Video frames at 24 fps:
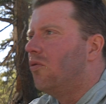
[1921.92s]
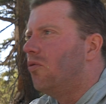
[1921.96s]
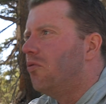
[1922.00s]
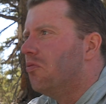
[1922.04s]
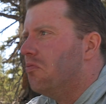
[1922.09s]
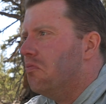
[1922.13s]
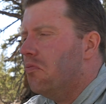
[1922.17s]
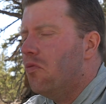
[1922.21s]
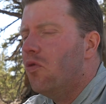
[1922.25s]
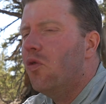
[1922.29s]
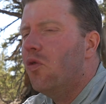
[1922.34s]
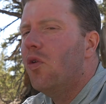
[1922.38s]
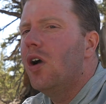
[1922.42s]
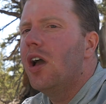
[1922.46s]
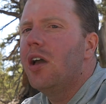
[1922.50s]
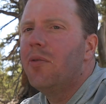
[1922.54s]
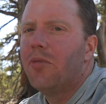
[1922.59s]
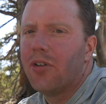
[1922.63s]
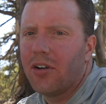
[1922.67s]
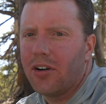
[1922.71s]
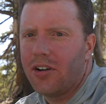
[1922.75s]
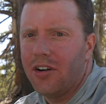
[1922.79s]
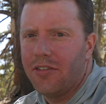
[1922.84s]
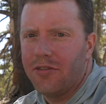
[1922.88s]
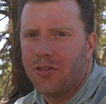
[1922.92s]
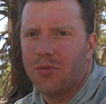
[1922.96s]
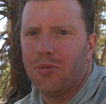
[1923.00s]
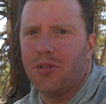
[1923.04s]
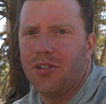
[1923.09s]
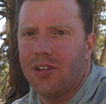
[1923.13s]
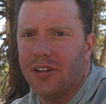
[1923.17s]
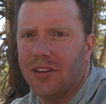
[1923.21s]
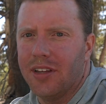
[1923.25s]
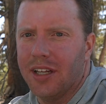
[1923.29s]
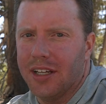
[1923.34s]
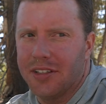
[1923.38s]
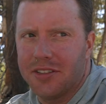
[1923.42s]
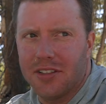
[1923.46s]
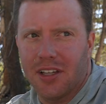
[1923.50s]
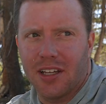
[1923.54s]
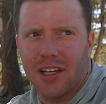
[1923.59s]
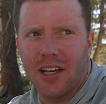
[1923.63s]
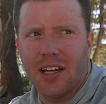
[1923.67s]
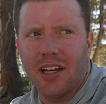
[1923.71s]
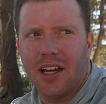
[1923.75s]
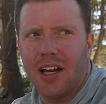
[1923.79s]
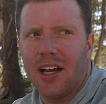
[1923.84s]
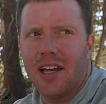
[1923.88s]
way more comfortable than this. Like
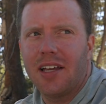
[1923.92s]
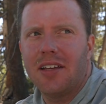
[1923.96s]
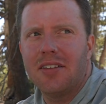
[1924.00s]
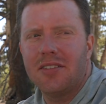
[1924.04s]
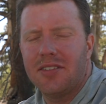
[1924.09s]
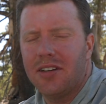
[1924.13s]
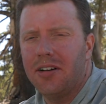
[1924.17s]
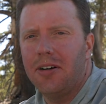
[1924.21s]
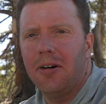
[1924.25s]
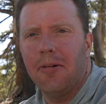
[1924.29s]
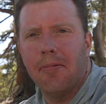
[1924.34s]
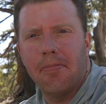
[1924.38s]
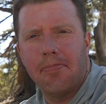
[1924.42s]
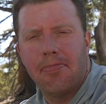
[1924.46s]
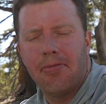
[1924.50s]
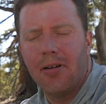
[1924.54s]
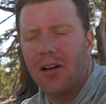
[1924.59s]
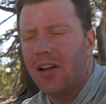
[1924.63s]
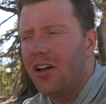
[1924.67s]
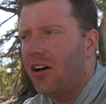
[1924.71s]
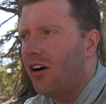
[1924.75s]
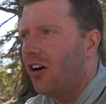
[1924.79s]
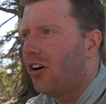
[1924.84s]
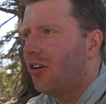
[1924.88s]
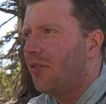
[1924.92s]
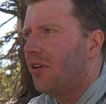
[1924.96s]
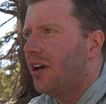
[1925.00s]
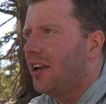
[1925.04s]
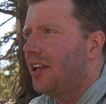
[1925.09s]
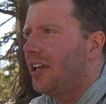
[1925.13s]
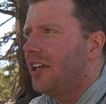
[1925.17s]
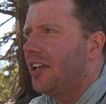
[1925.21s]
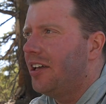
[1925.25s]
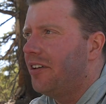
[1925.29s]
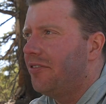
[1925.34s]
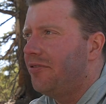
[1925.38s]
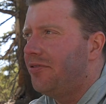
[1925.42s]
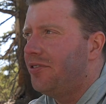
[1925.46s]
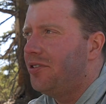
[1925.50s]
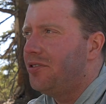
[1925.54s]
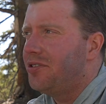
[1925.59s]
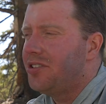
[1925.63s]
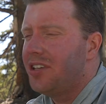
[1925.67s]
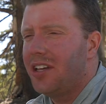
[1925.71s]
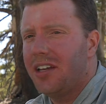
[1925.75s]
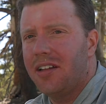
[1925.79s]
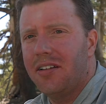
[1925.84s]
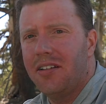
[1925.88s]
I can tell already, if you
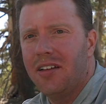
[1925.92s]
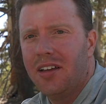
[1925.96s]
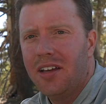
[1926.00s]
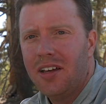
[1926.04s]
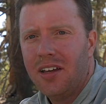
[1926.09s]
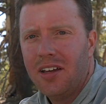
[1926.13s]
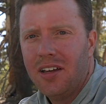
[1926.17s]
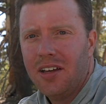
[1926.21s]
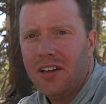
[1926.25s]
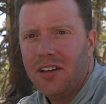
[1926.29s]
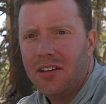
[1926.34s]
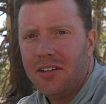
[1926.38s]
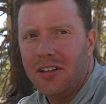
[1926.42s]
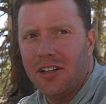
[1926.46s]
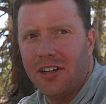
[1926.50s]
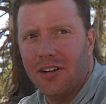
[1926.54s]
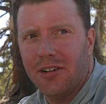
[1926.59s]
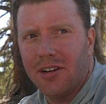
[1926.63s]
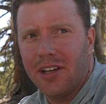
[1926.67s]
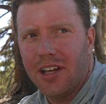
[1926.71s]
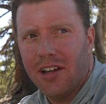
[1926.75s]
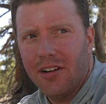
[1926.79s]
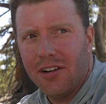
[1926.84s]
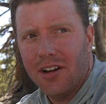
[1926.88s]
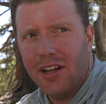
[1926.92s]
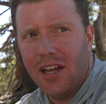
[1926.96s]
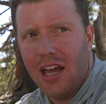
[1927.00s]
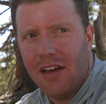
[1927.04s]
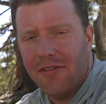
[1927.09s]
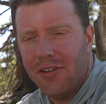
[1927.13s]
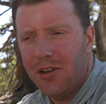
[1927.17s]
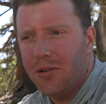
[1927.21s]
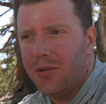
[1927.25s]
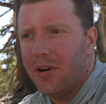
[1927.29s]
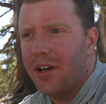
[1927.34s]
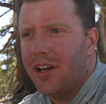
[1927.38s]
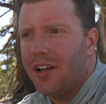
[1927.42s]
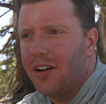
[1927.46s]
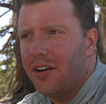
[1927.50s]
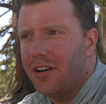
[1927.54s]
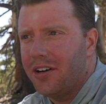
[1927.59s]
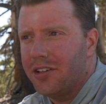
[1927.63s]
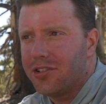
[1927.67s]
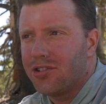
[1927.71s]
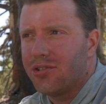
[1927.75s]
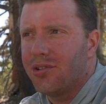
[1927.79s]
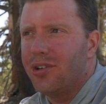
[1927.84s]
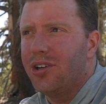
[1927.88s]
said, carry heavy weight
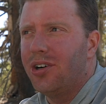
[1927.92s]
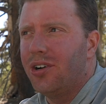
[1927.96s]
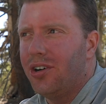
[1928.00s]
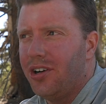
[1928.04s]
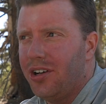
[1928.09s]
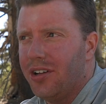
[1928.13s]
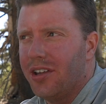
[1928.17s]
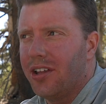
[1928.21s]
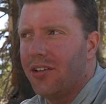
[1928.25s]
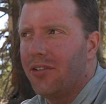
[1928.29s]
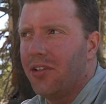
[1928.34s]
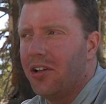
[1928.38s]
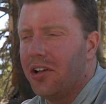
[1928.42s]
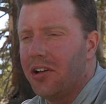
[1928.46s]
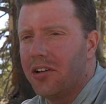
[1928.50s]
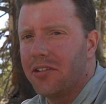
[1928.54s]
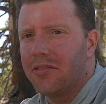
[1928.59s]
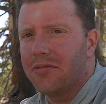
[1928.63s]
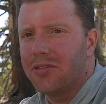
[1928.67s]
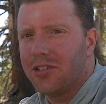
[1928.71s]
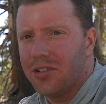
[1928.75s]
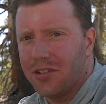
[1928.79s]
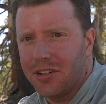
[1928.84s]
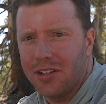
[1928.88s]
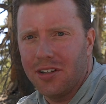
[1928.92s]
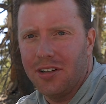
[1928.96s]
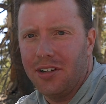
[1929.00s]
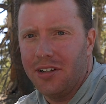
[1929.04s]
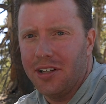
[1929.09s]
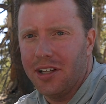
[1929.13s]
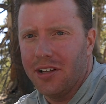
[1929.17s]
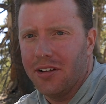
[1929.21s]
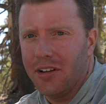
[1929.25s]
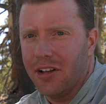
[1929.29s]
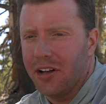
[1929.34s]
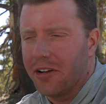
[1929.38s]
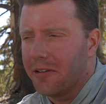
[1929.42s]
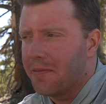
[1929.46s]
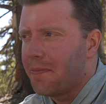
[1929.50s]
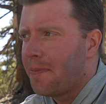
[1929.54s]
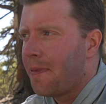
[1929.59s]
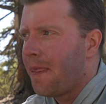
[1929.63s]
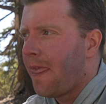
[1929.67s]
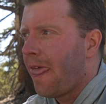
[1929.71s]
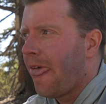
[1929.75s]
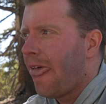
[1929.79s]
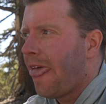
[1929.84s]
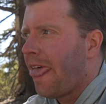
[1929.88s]
on trail all day long, Circuit all day long.
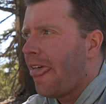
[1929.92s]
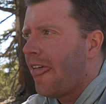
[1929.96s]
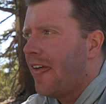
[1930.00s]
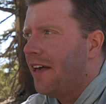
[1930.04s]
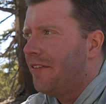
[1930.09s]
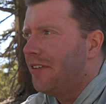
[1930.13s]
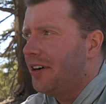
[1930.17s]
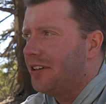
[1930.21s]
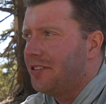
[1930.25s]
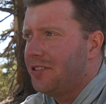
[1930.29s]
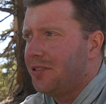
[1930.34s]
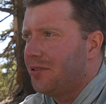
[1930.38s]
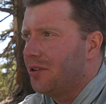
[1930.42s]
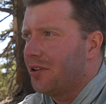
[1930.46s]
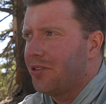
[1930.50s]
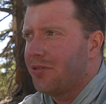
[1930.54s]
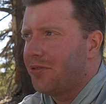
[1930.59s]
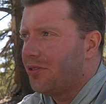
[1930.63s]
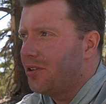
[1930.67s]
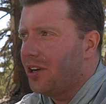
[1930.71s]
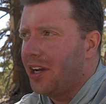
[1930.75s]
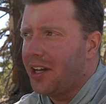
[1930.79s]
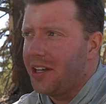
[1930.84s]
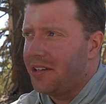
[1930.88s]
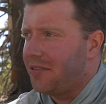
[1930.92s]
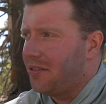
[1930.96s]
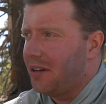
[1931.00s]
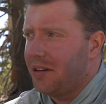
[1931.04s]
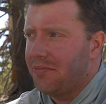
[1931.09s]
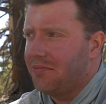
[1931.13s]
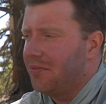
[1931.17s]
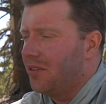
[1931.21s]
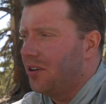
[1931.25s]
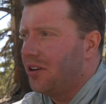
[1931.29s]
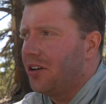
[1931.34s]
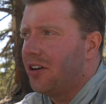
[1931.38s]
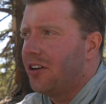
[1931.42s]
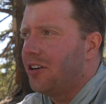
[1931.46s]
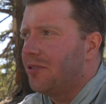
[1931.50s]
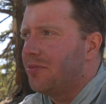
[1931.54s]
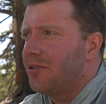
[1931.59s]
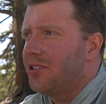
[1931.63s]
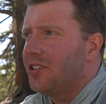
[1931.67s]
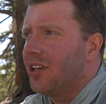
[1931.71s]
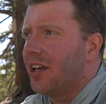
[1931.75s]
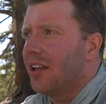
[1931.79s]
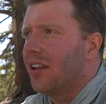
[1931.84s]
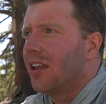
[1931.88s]
If I was doing a through hike,
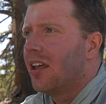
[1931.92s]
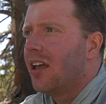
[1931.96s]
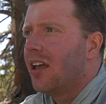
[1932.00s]
100%.